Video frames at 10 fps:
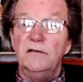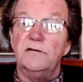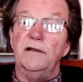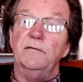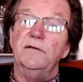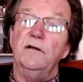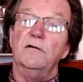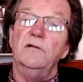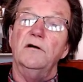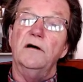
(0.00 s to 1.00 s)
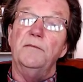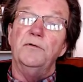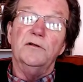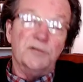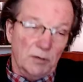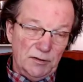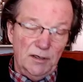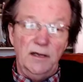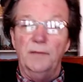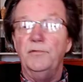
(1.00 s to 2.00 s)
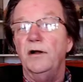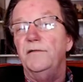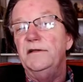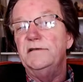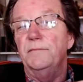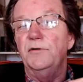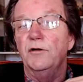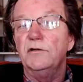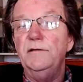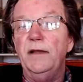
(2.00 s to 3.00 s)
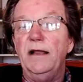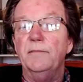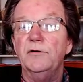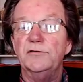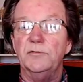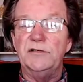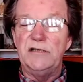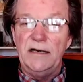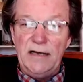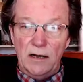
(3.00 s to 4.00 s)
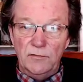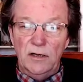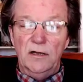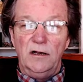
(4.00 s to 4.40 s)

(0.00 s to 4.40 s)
So they were the Yongle Emperor, the Xuande Emperor, these early Ming emperors would send out,